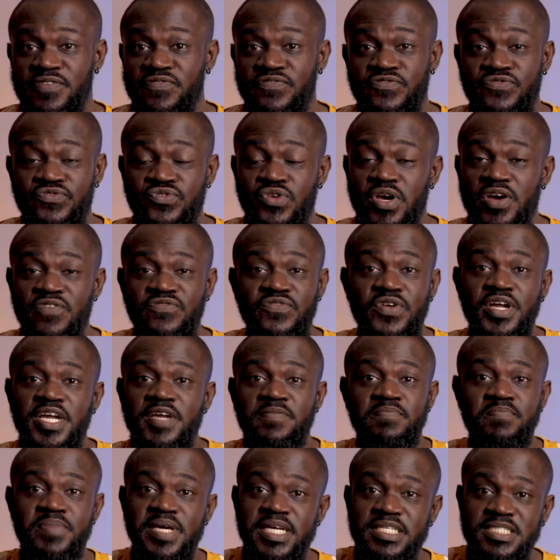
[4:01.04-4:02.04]
If you're a
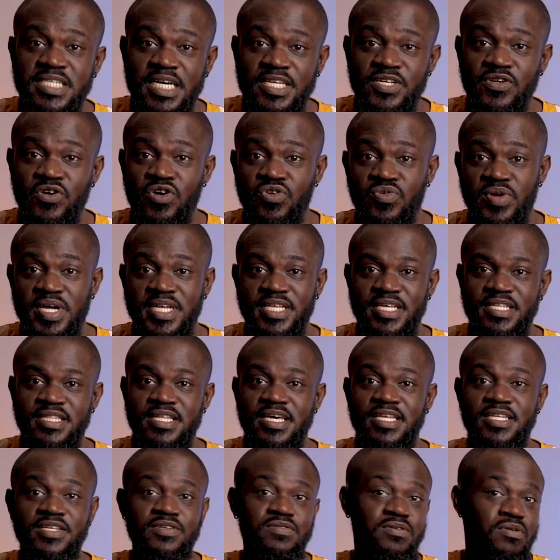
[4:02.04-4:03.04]
very big channel already,
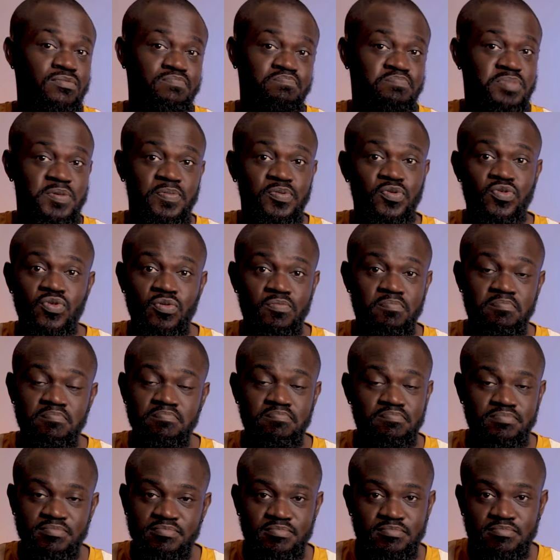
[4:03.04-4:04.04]
then people
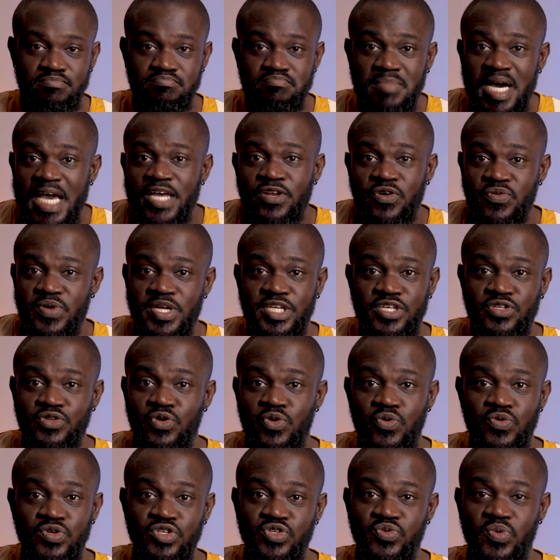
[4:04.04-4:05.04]
might already
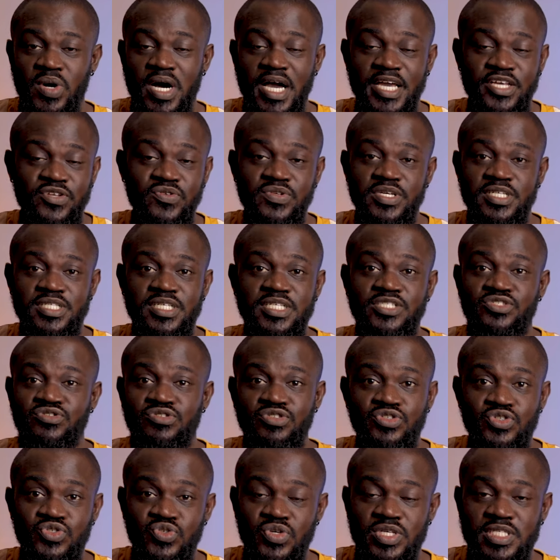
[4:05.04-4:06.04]
know who you are. You don't need to
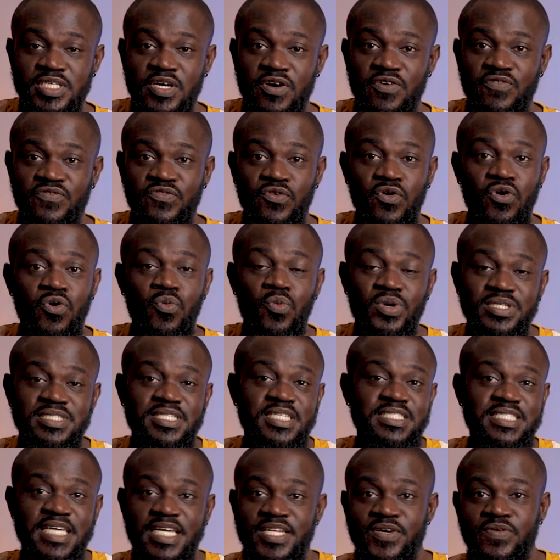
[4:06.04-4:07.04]
introduce yourself or what
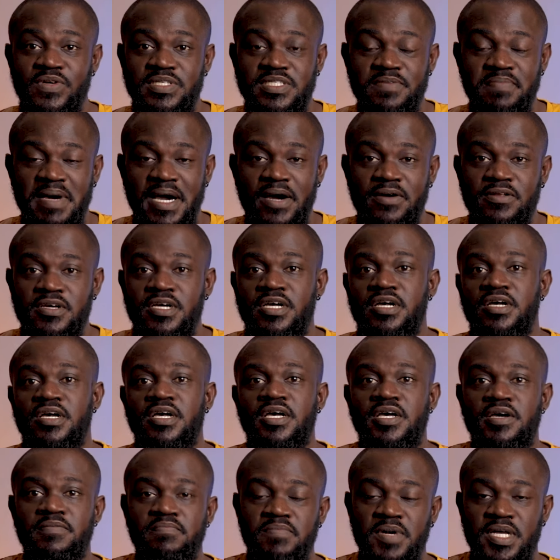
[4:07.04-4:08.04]
the channel is about.
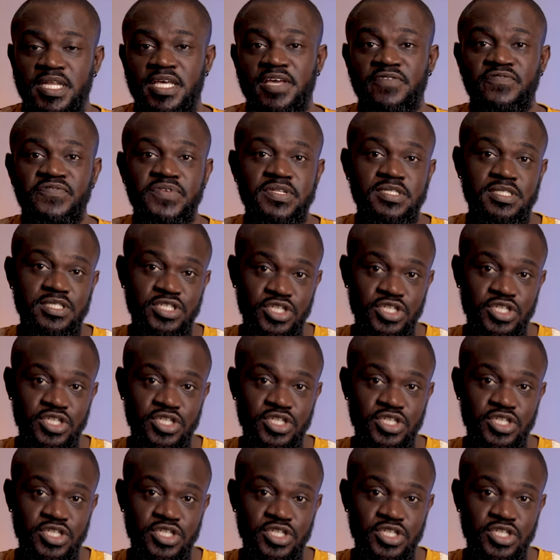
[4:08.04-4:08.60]
But if it's